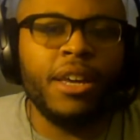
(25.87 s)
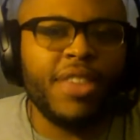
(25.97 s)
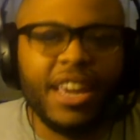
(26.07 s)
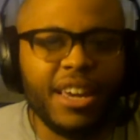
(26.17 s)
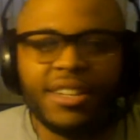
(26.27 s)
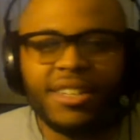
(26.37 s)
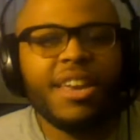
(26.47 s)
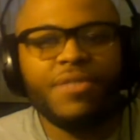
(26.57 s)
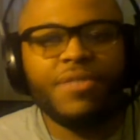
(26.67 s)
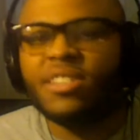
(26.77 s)
they could have
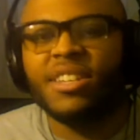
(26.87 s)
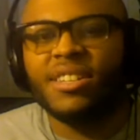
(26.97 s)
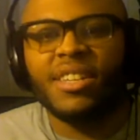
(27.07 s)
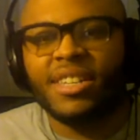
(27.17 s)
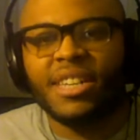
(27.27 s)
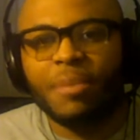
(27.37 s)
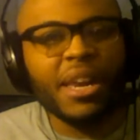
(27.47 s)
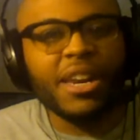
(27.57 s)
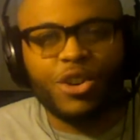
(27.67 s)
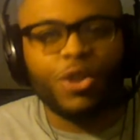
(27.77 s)
saved us this
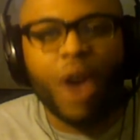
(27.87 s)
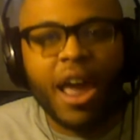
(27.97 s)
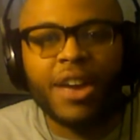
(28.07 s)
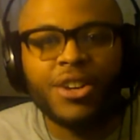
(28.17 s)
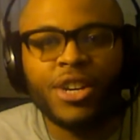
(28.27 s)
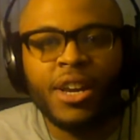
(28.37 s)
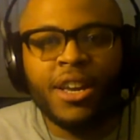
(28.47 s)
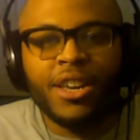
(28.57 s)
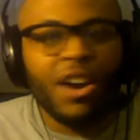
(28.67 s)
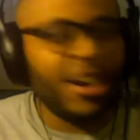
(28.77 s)
60-minute trash.
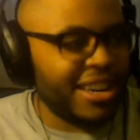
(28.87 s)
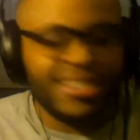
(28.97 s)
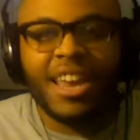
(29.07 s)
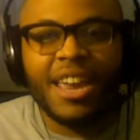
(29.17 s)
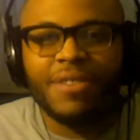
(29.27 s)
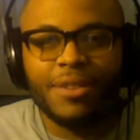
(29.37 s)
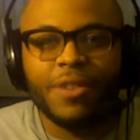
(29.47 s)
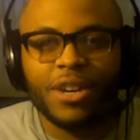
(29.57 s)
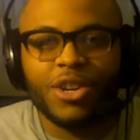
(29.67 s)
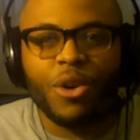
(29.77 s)
Y'all could have saved it
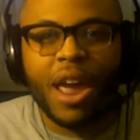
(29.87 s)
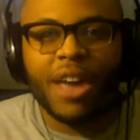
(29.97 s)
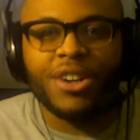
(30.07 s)
for the trash